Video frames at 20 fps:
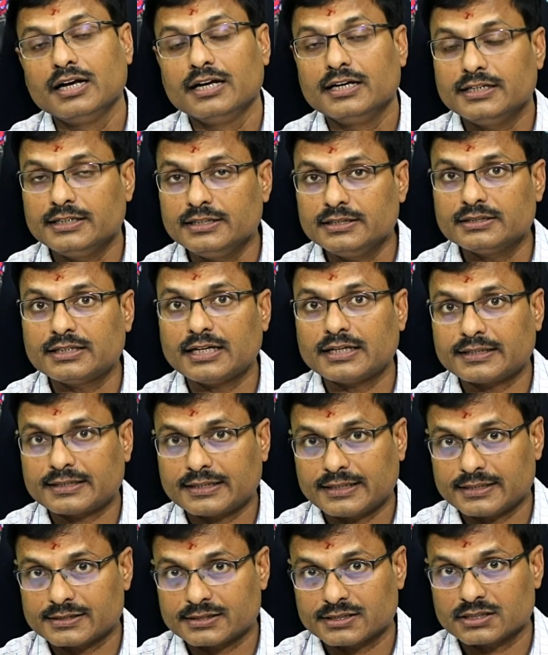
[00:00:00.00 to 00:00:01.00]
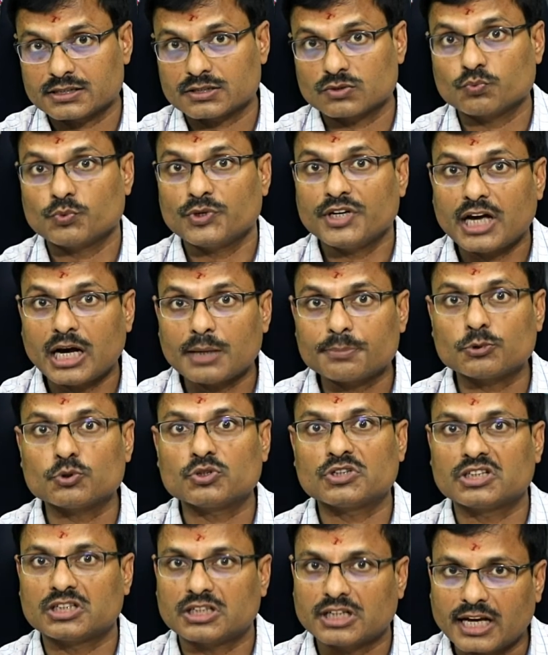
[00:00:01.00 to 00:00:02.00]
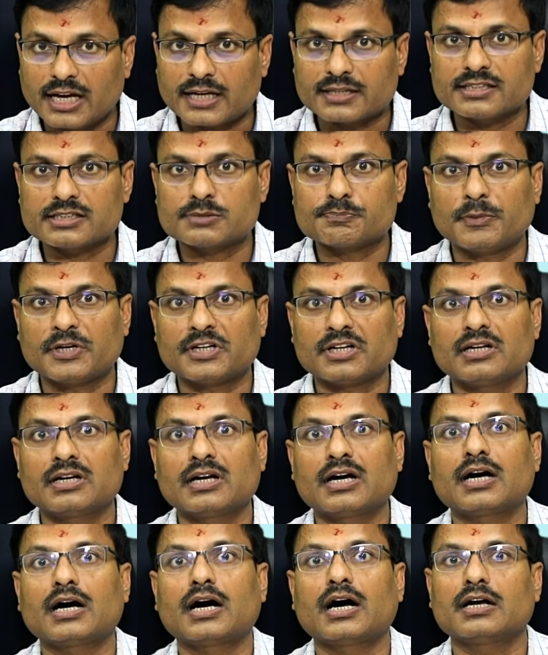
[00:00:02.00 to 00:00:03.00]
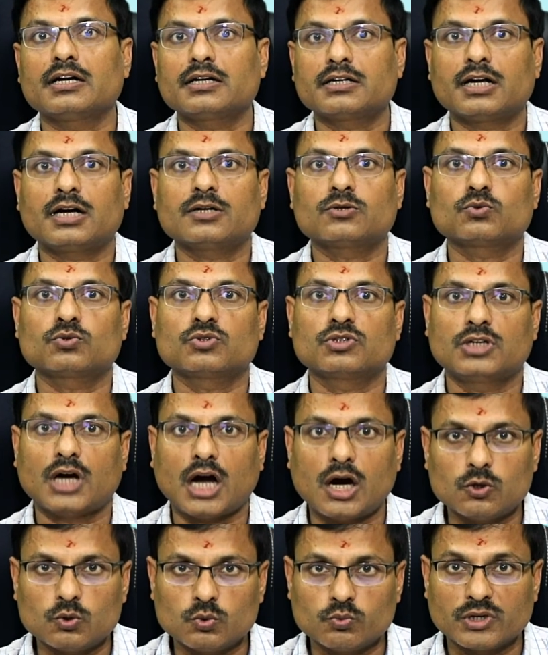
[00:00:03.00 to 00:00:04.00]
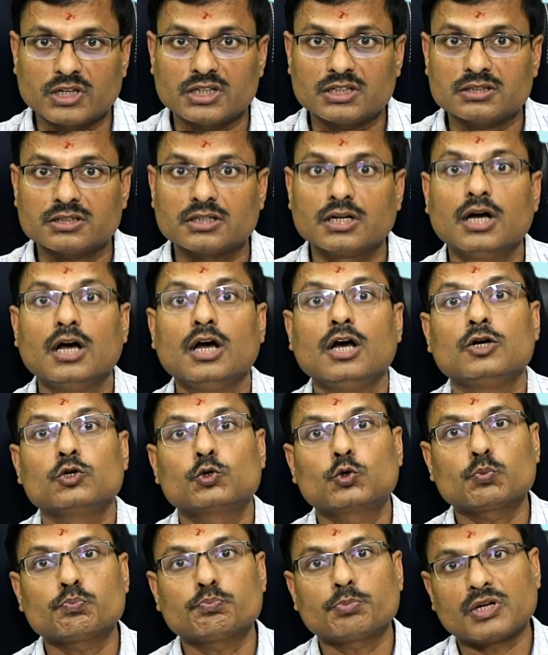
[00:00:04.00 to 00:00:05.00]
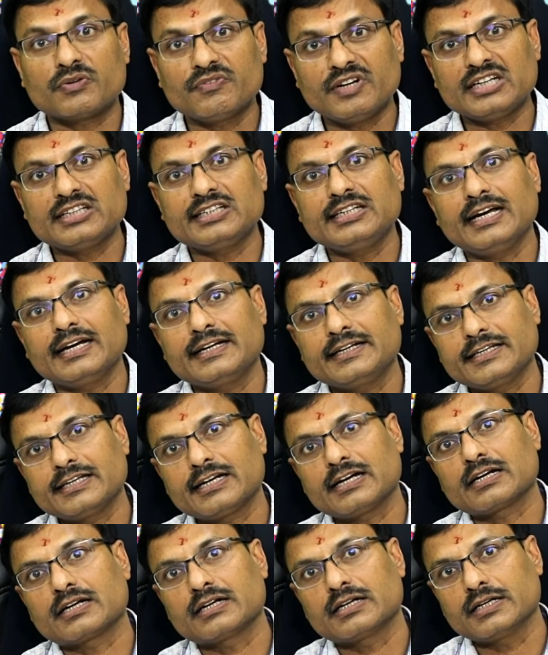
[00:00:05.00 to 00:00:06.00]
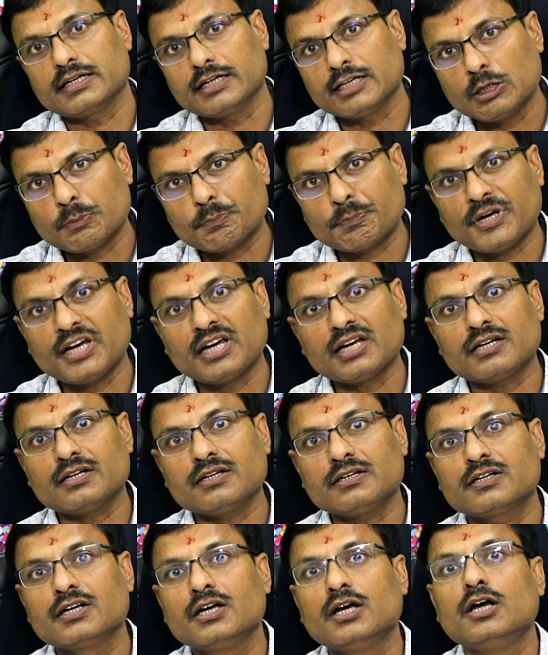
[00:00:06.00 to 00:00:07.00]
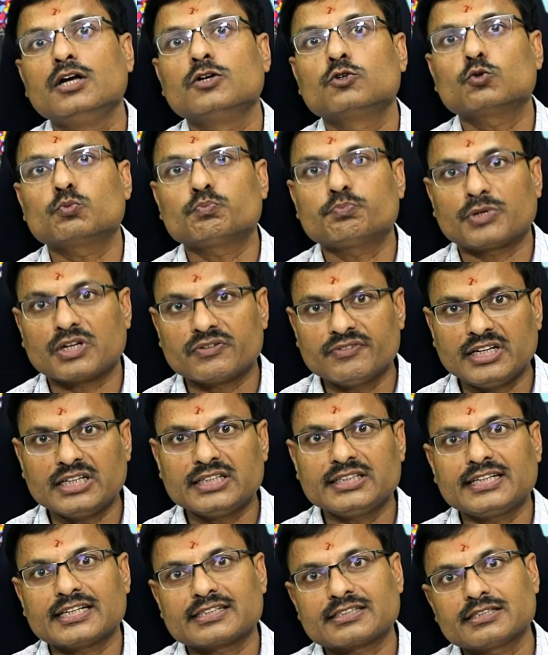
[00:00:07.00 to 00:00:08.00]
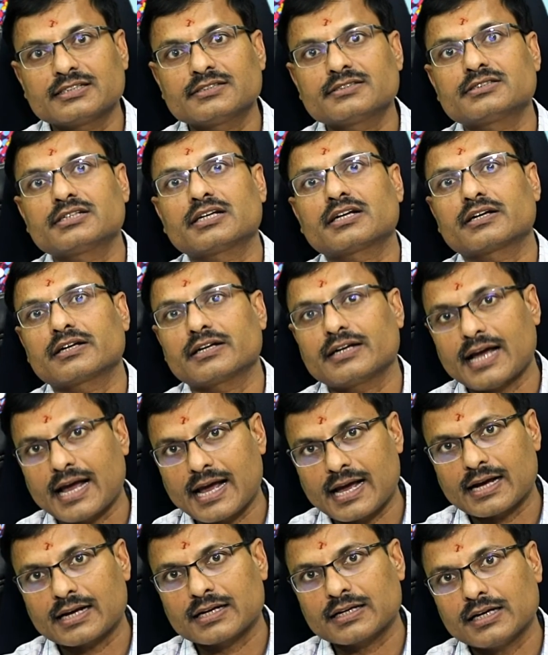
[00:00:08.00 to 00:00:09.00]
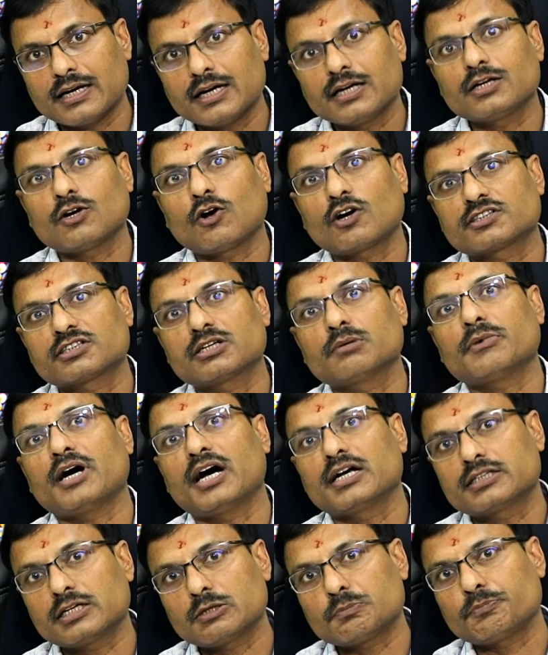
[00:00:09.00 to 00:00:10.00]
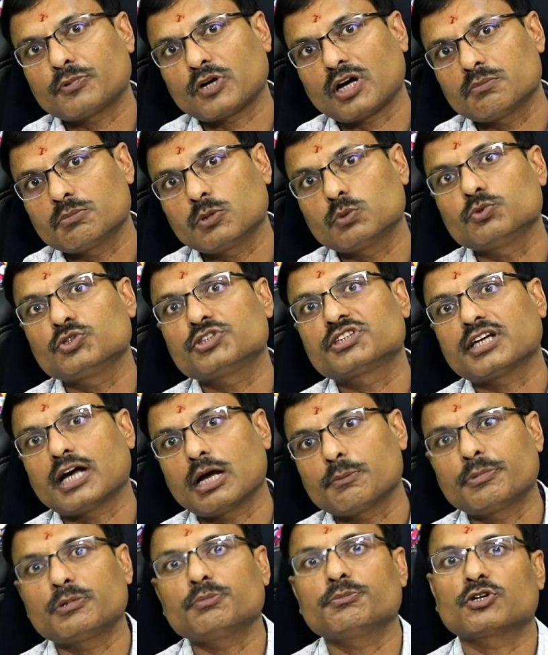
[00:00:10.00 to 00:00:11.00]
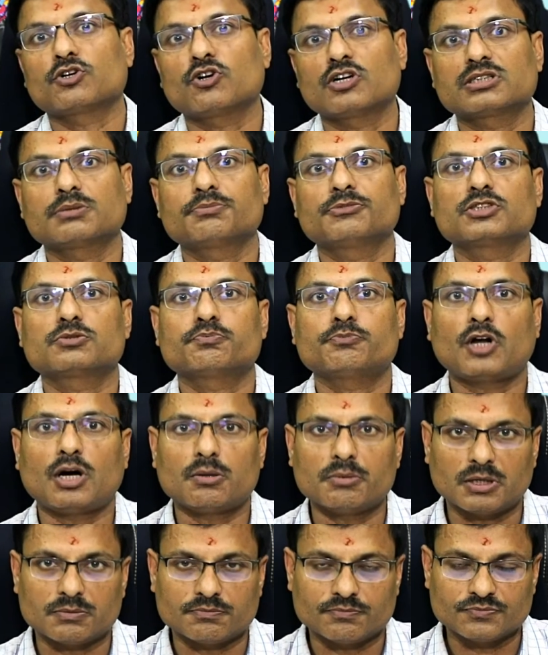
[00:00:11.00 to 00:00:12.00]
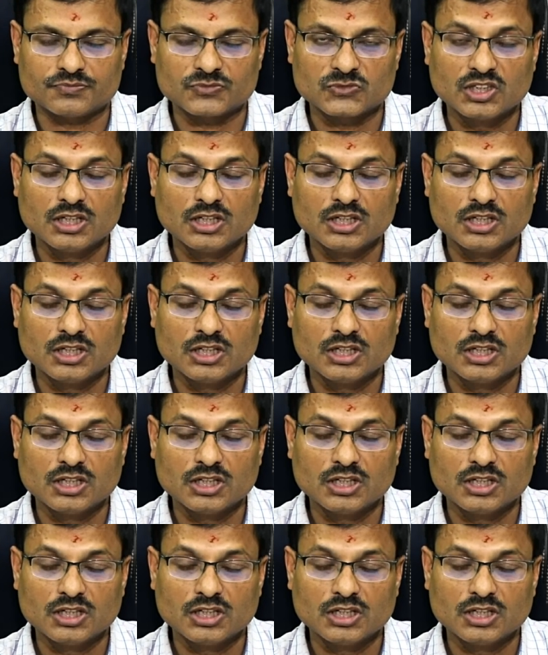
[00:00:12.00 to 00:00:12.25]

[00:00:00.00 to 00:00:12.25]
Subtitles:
In that cases, we have to take this patella alta to downward to prevent the anterior knee pain, to prevent the extensor lag and lots of other problems which happen because of this problem.